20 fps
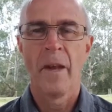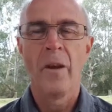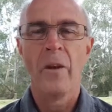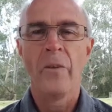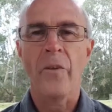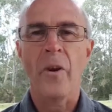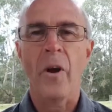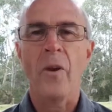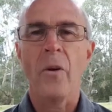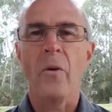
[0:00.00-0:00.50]

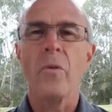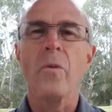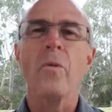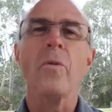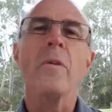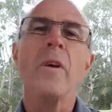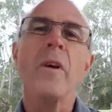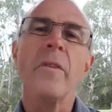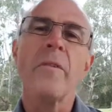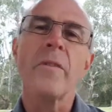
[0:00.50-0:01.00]
So
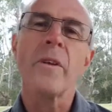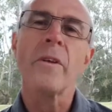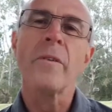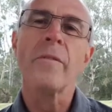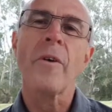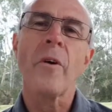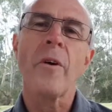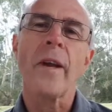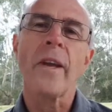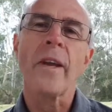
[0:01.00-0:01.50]
the
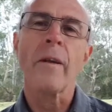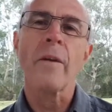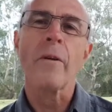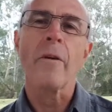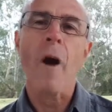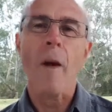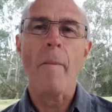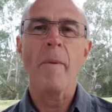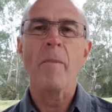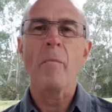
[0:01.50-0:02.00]
very
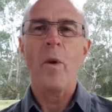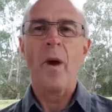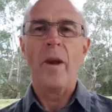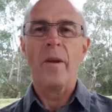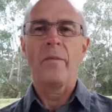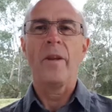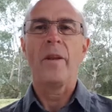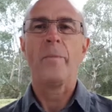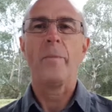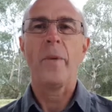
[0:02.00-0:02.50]
common
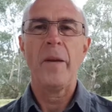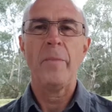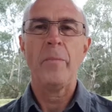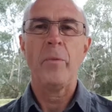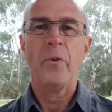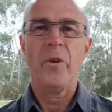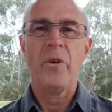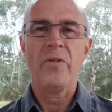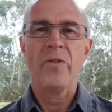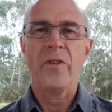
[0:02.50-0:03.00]
one that people
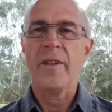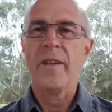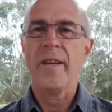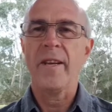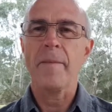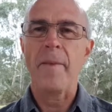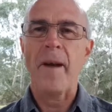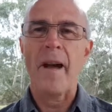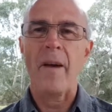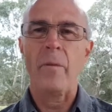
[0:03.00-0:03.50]
used to think
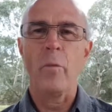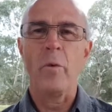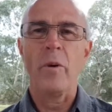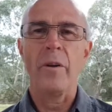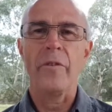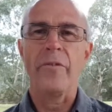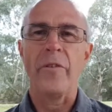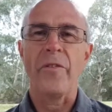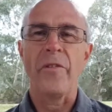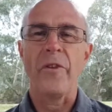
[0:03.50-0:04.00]
about
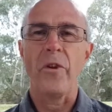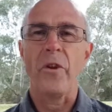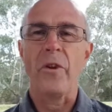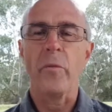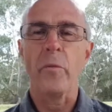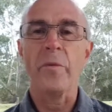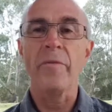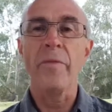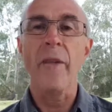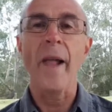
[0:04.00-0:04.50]
was that the earth
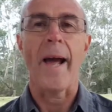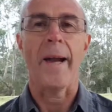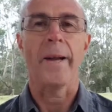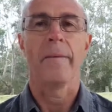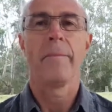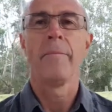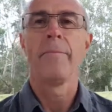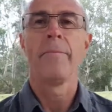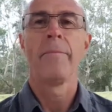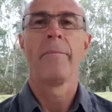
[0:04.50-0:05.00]
was flat.
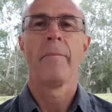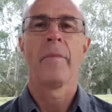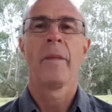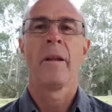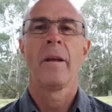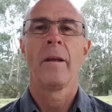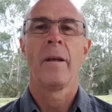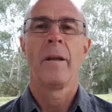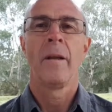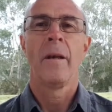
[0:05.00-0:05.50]

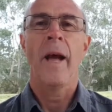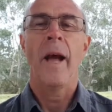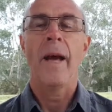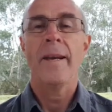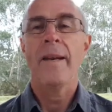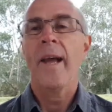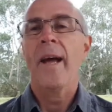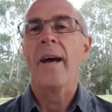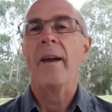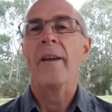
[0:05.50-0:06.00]
And
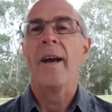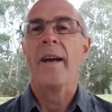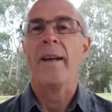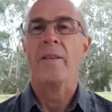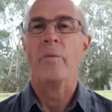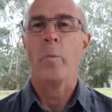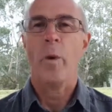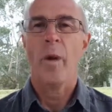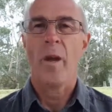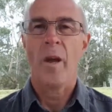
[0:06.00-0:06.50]
nowadays
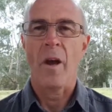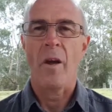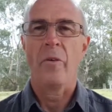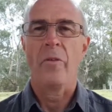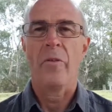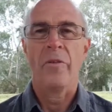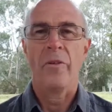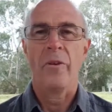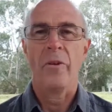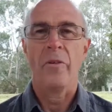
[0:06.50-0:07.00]
we know
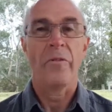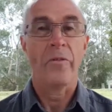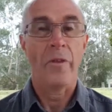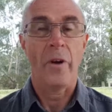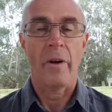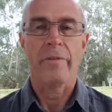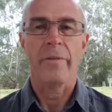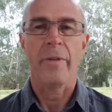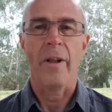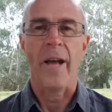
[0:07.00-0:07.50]
that the earth's
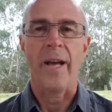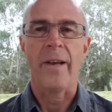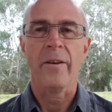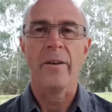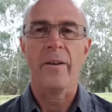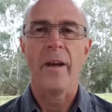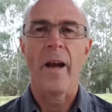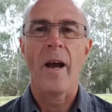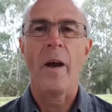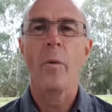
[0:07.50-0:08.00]
not flat.
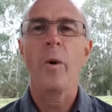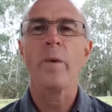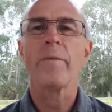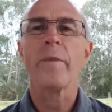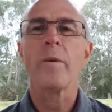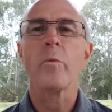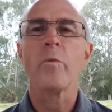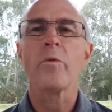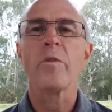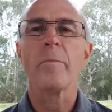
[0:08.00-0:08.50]
However,
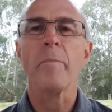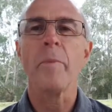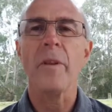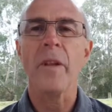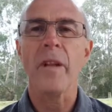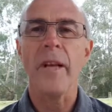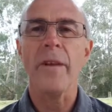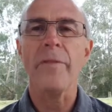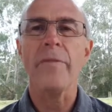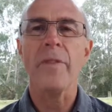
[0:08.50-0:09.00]
it was a
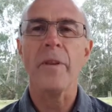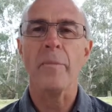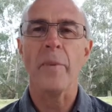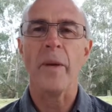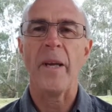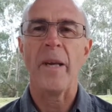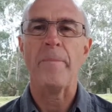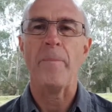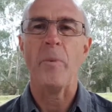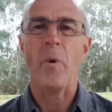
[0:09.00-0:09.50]
belief that
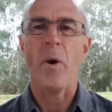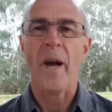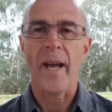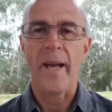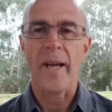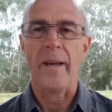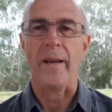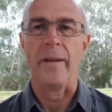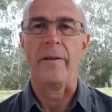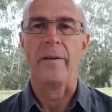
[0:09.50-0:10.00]
people
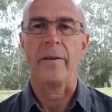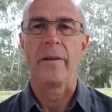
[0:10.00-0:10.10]
had.